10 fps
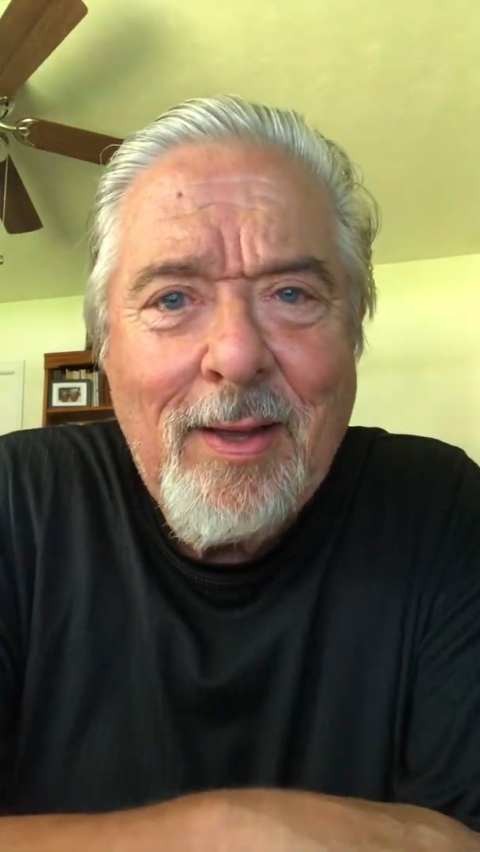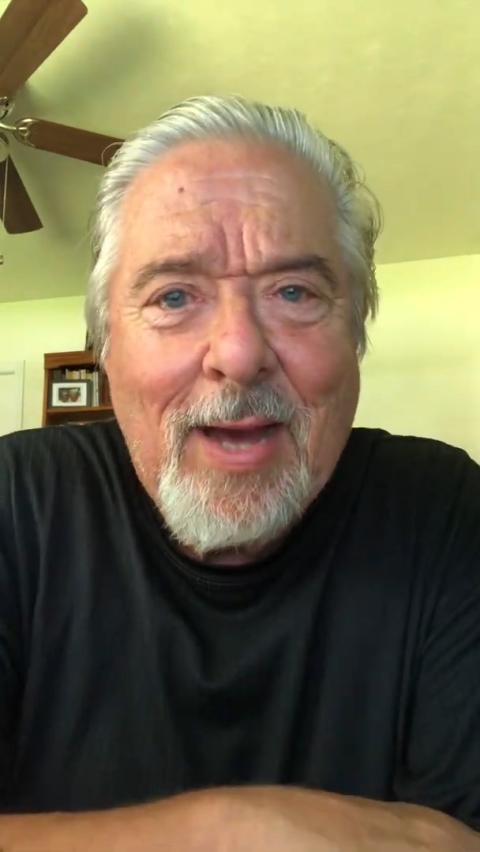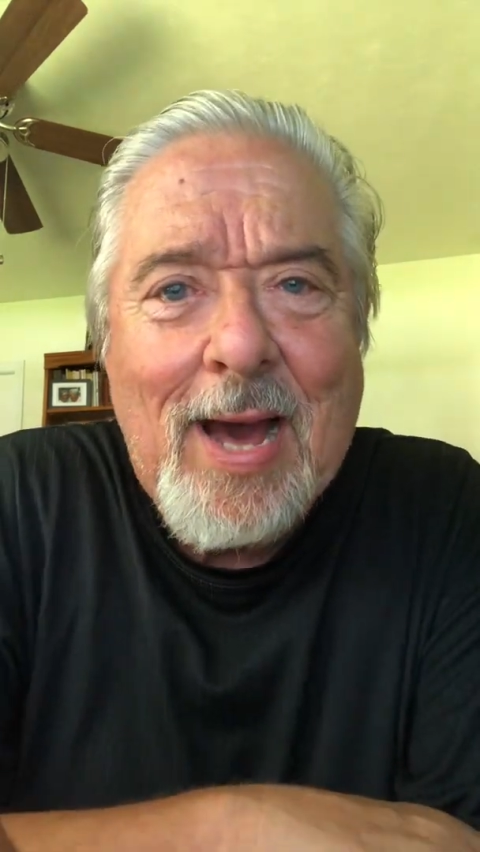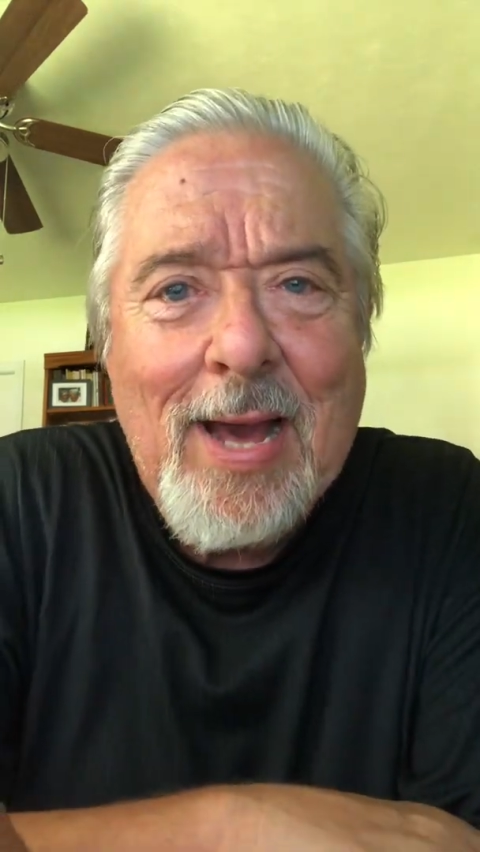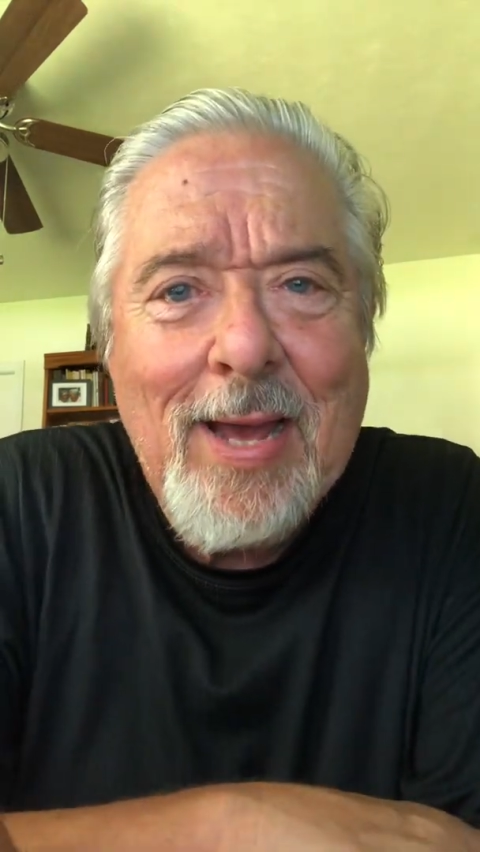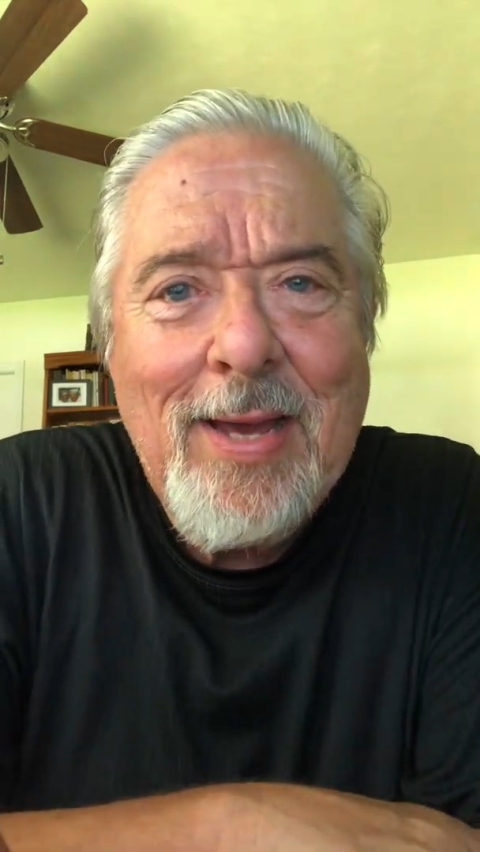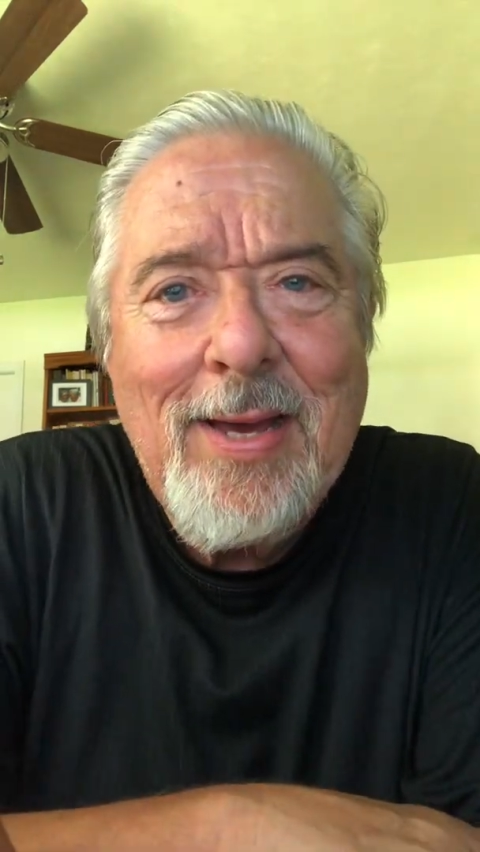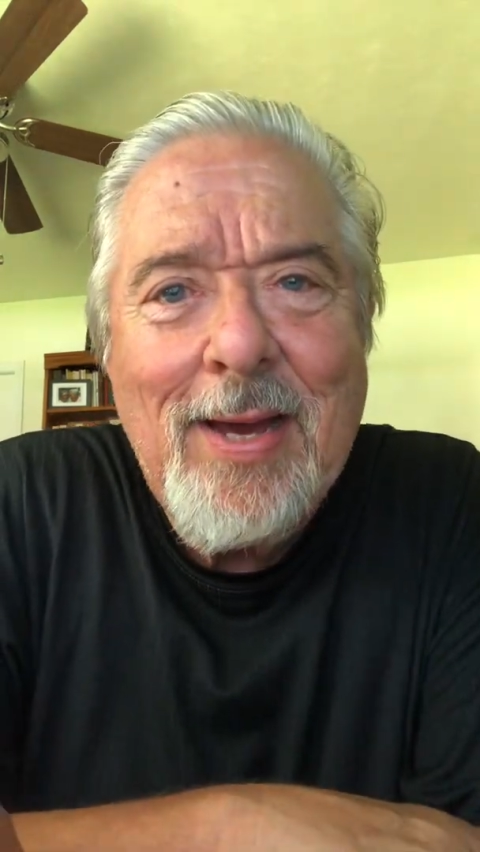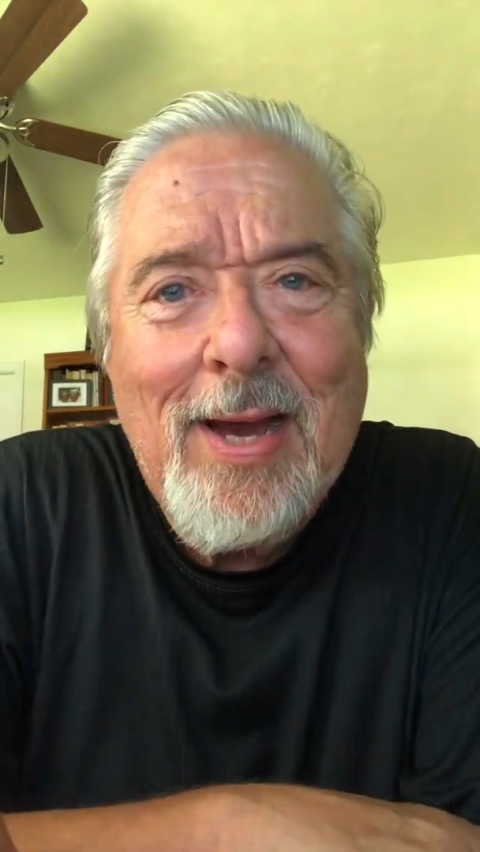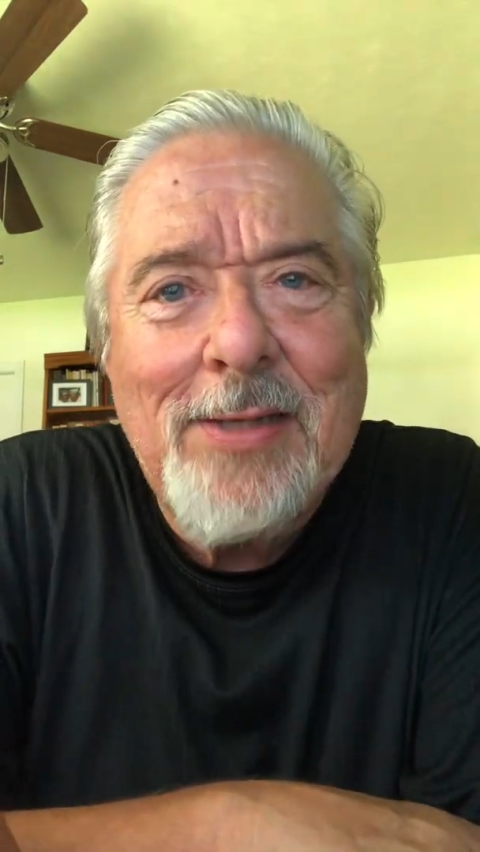Hi,
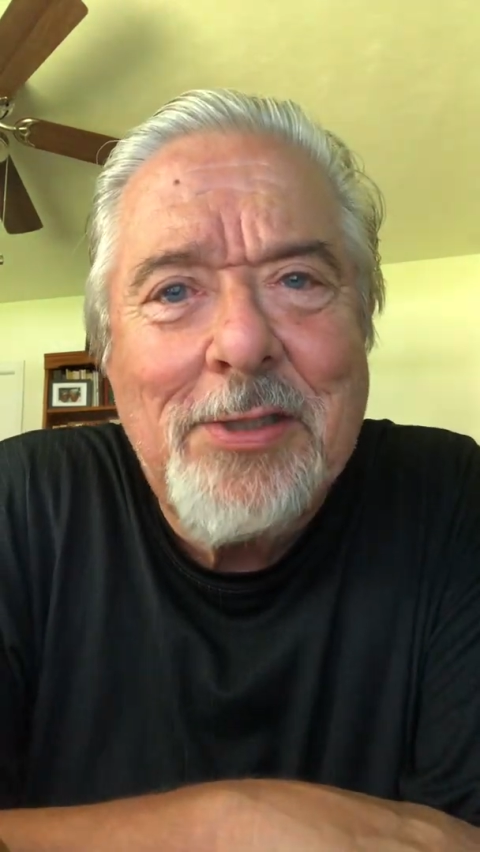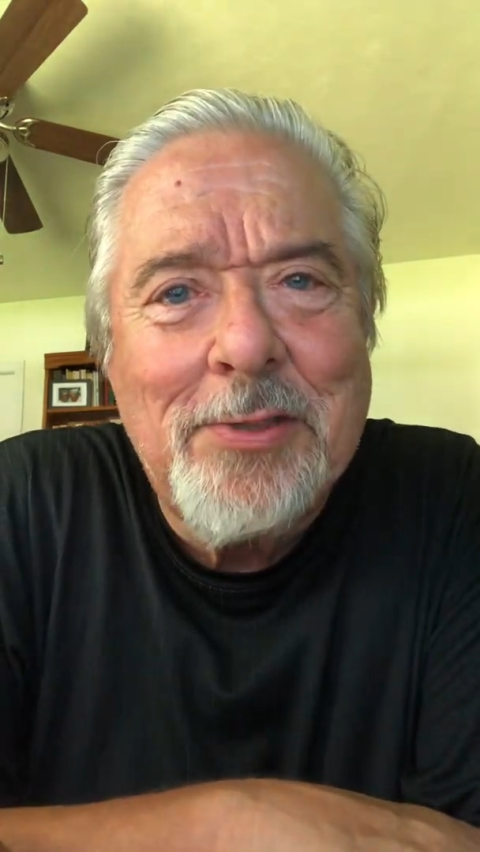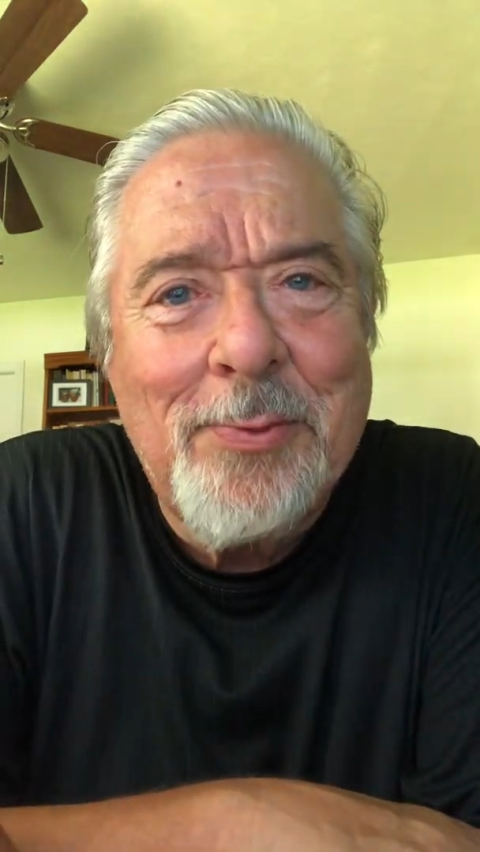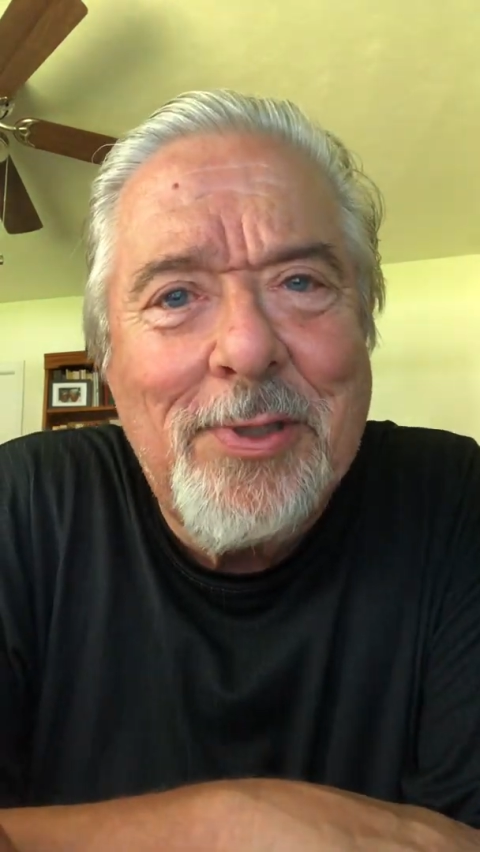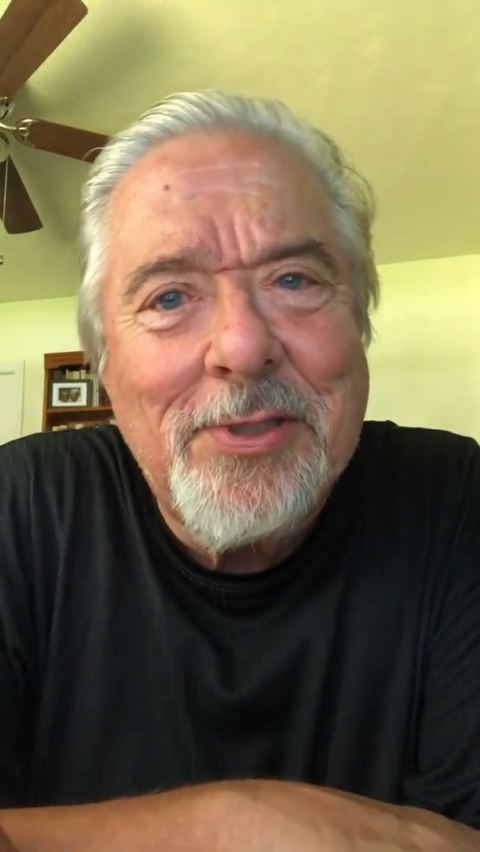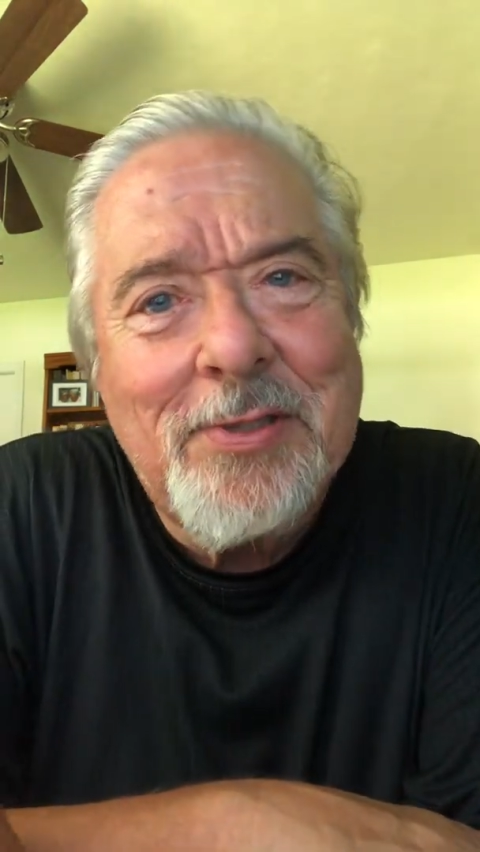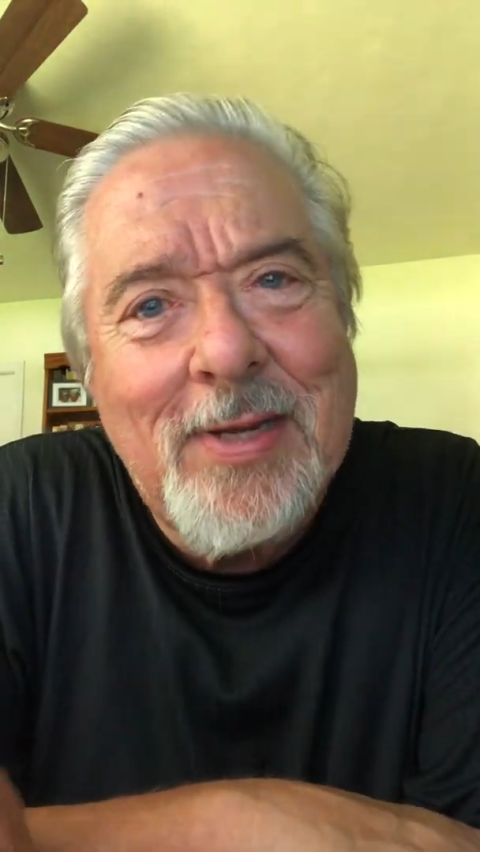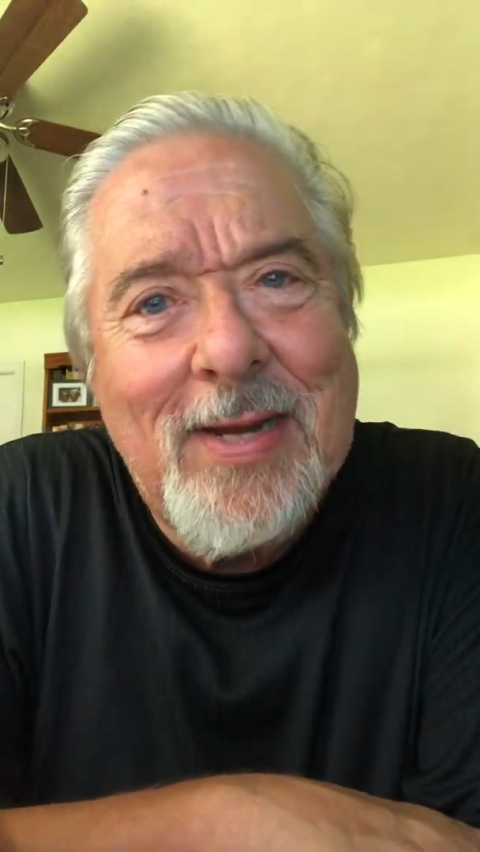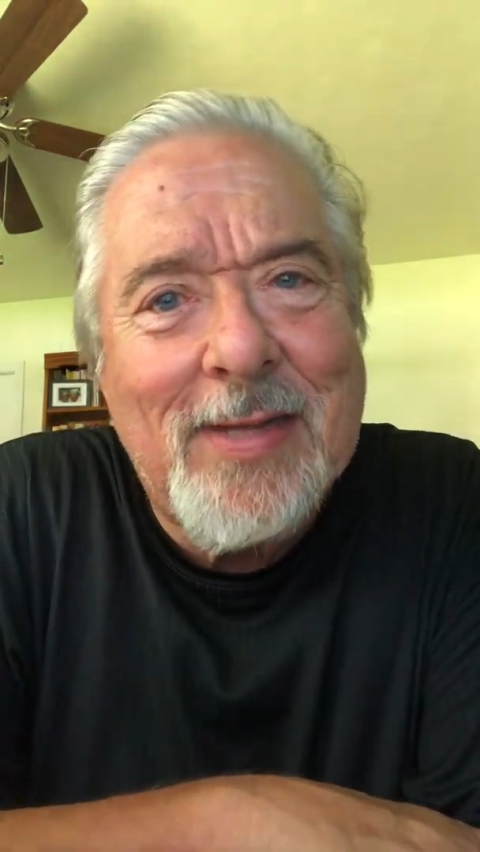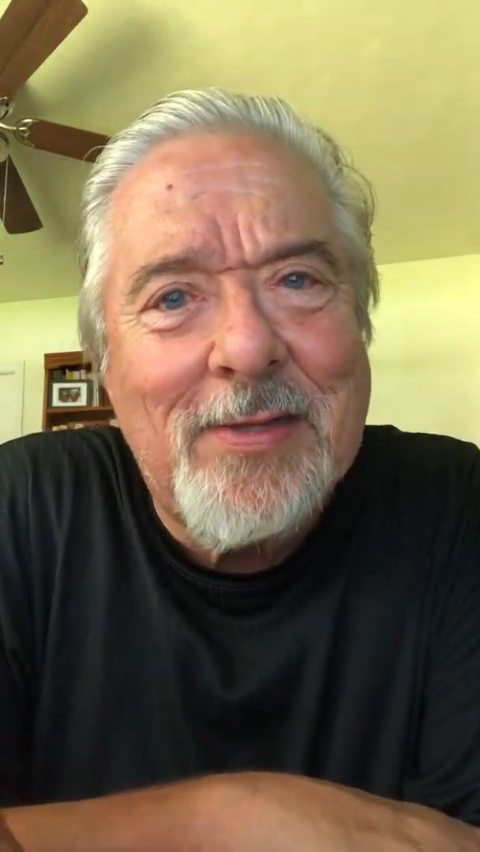I just wanted to
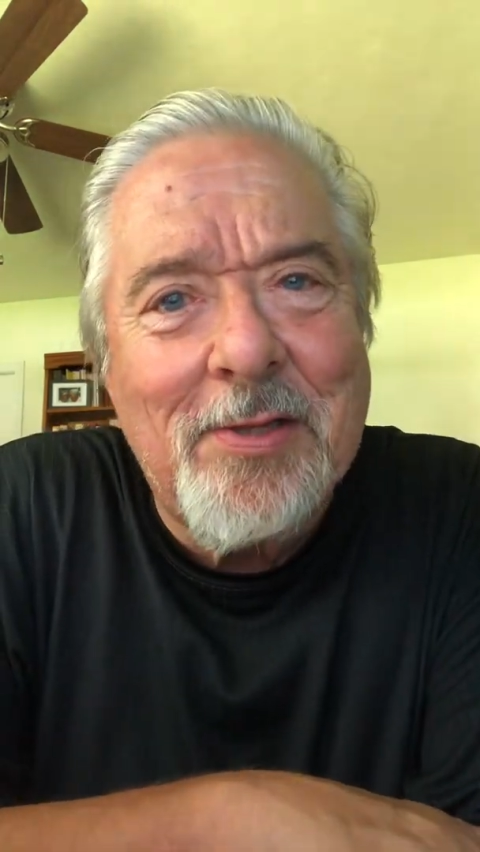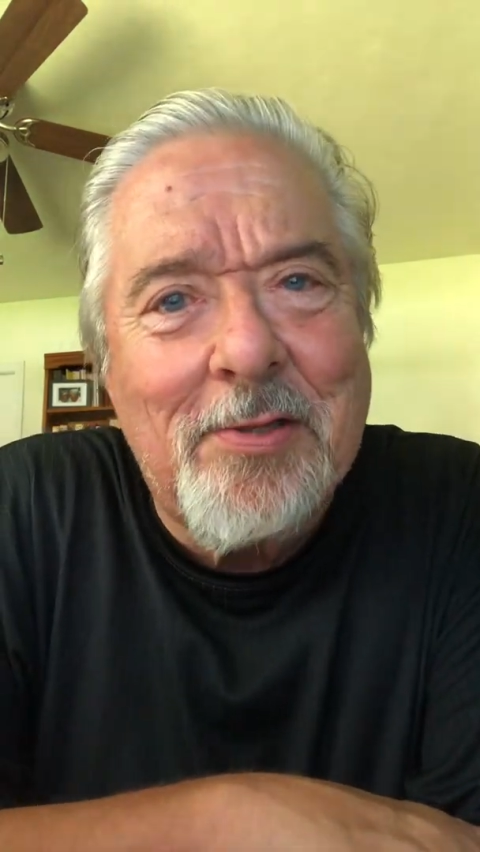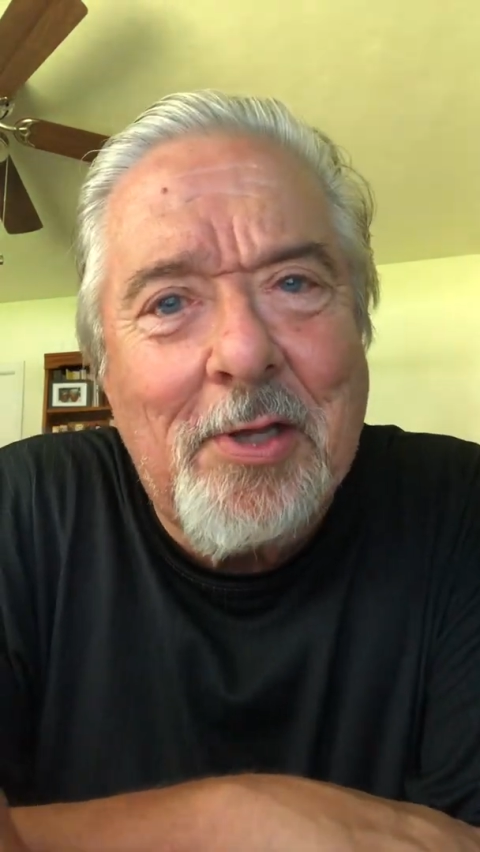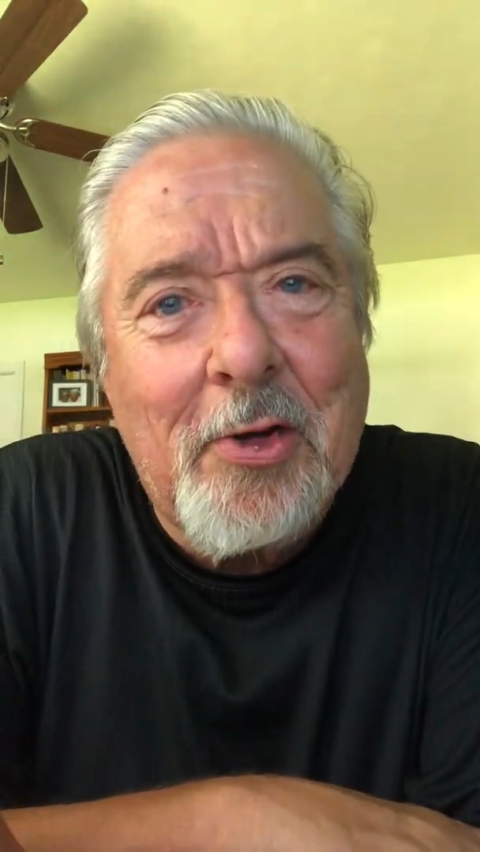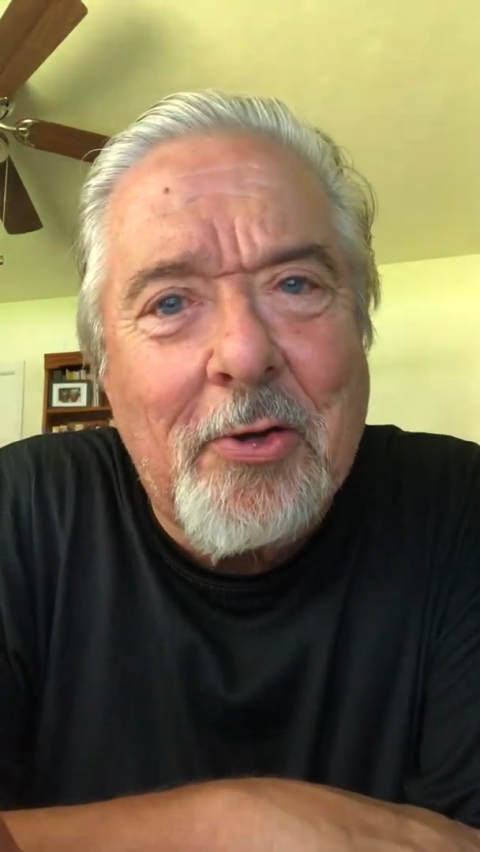send out this little